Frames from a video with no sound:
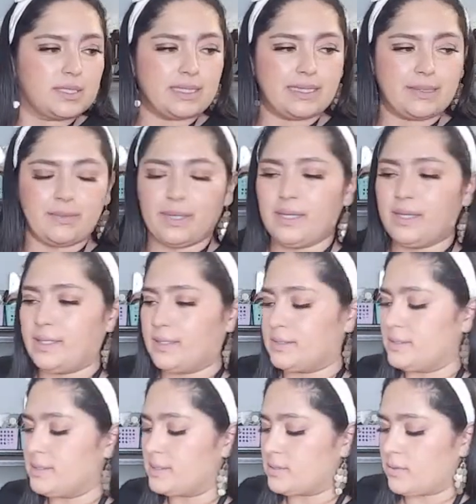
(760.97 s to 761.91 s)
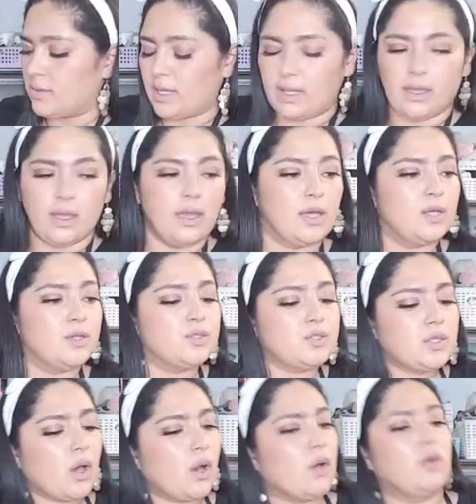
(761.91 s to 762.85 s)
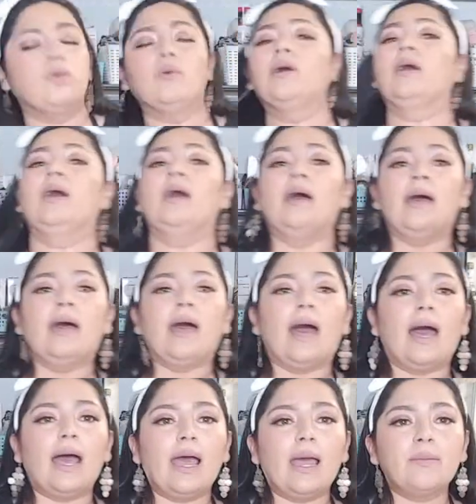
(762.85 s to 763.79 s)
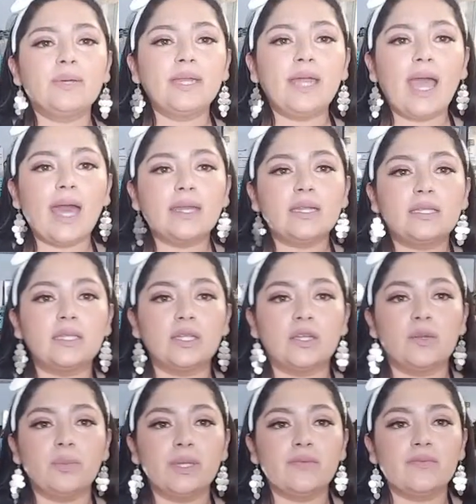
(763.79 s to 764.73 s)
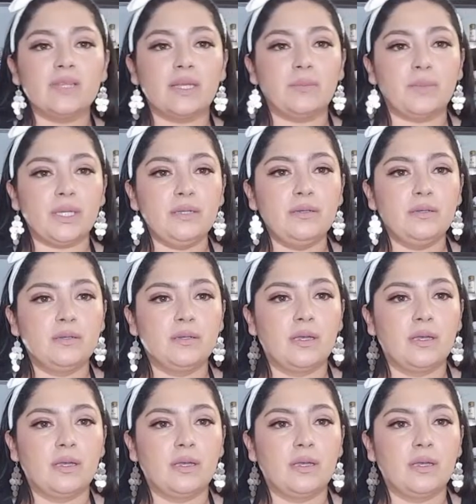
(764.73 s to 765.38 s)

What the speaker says: Clean my hands. Okay, so I'm gonna add a little bit of lemon.